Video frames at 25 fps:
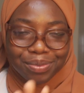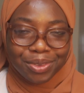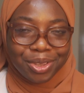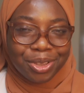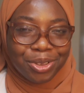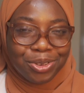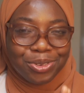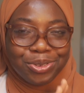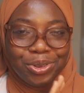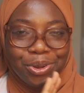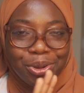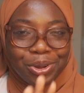
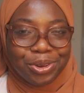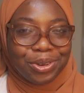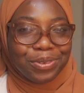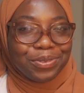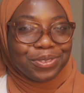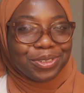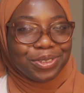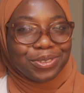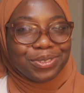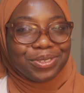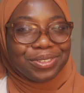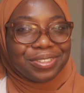you know, all of
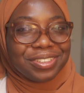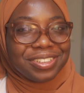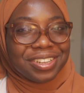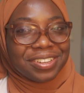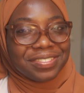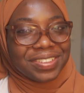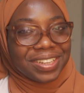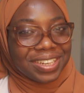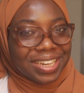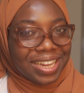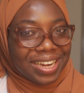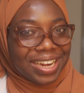the good
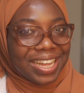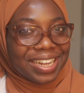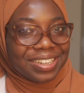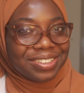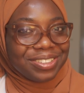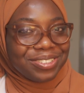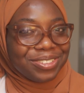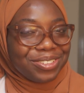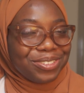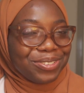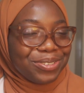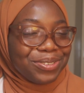stuff that I like
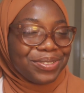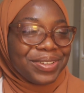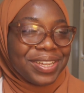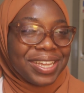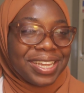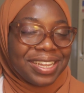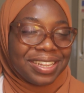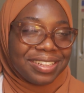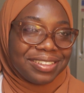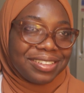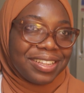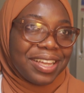to do
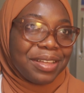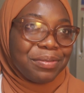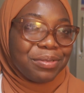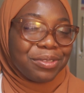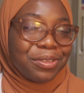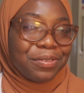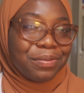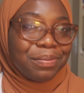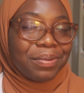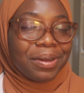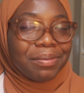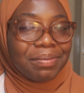in terms
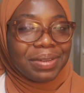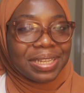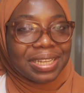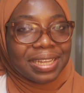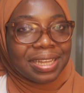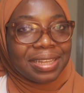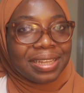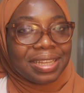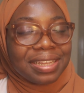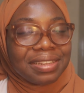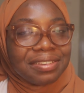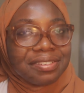of public
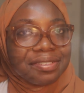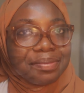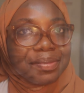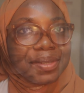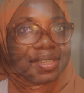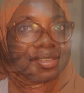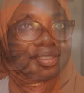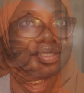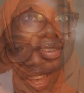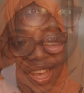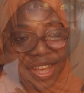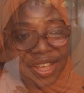
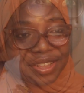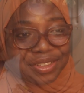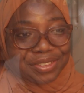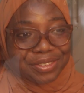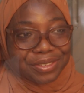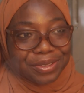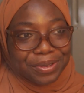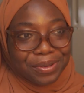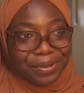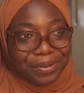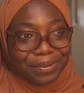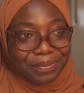engagement.
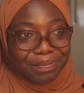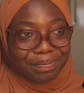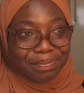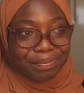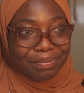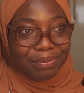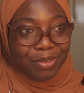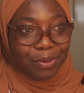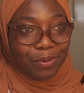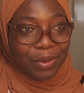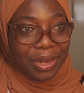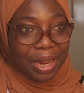So
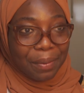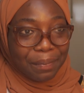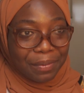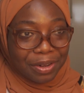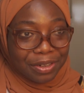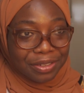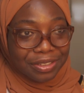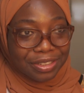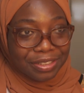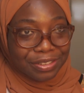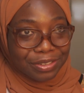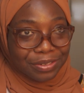what I'm
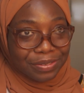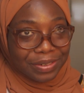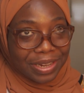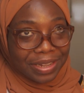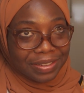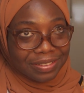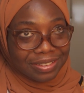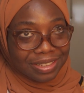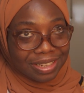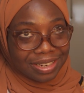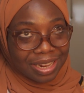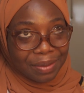going to do now
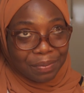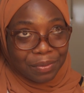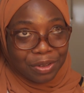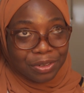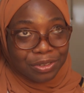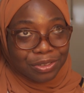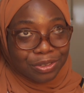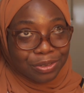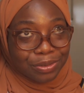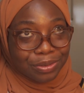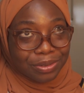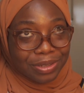is that
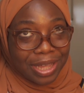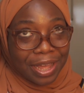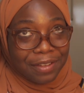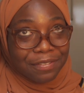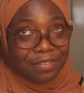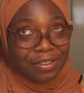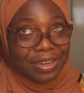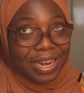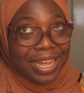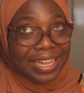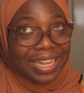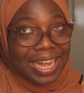I
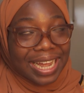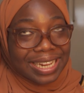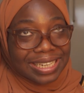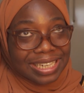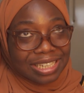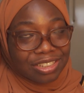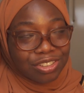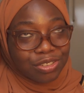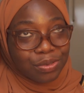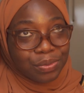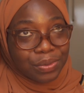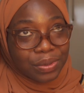feel like I
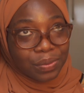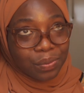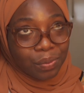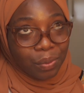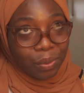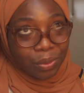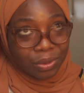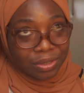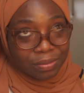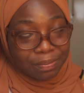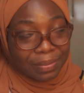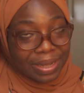need to
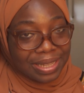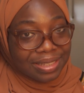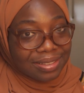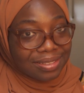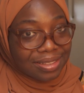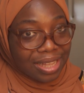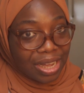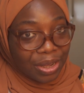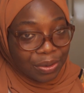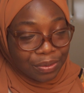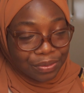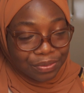reward
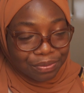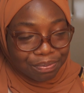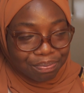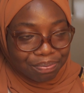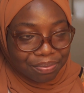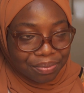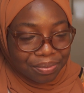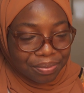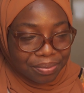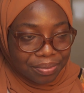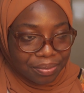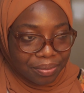myself.
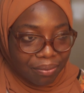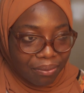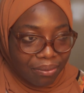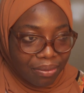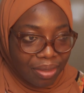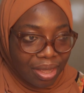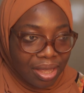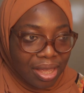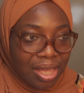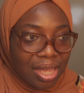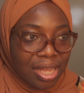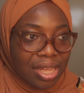
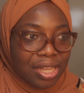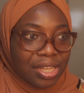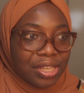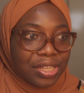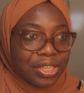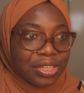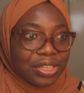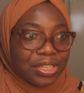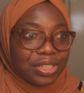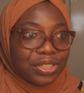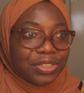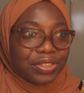
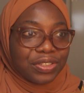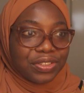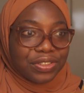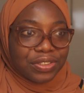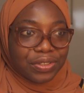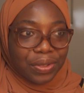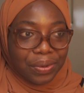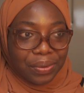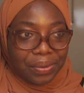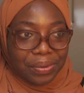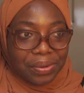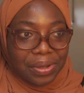
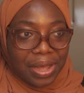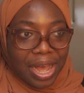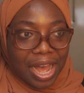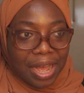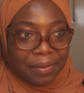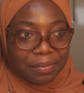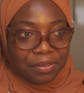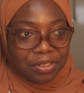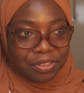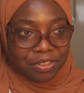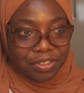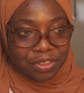So
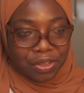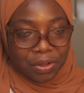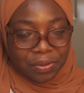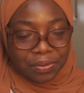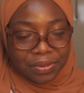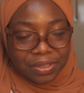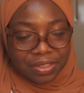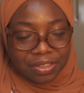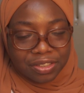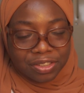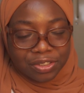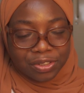I'm just
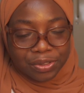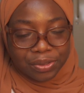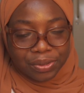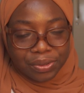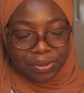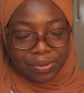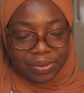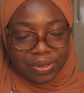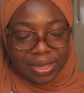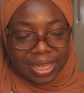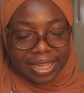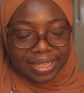going
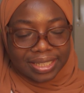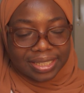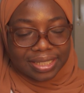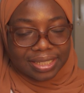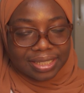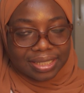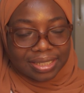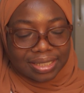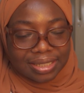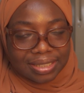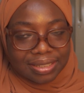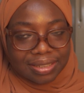to like
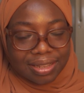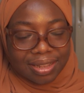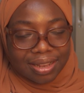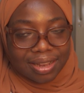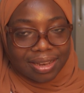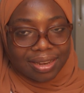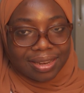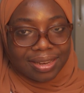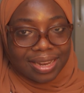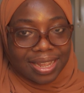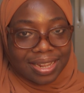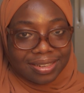
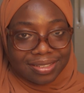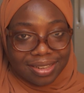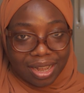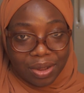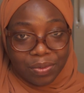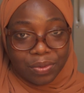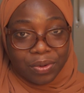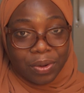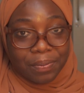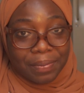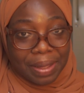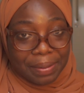lay
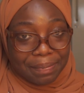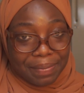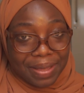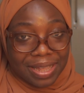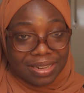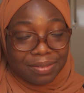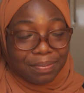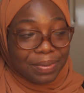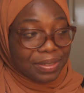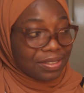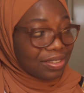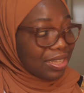down on my bed.
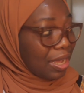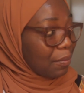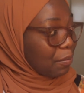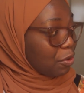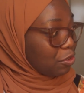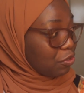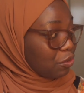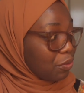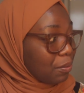Basically, I'm going to